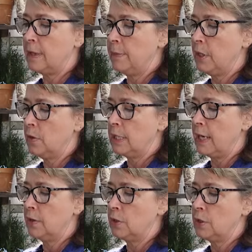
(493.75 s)
I'm going to go
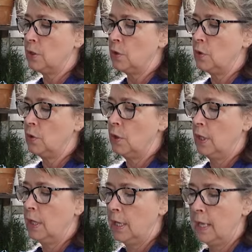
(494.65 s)
down to
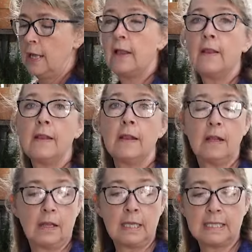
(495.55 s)

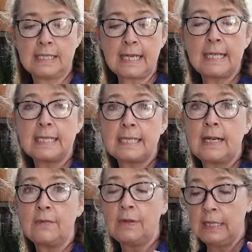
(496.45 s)
the second
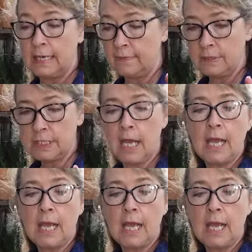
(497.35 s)
set of leaves.